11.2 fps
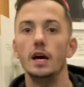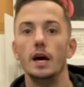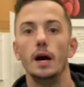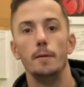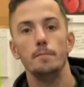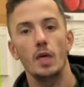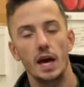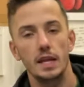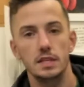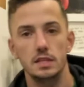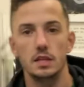
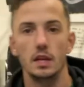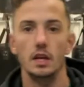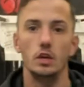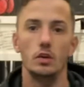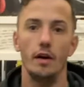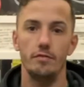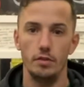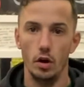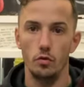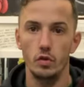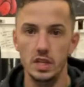and you have
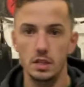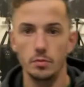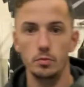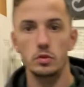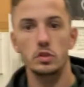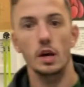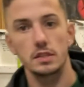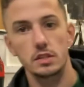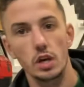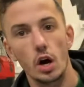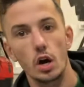a reasonable sized
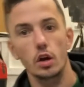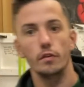target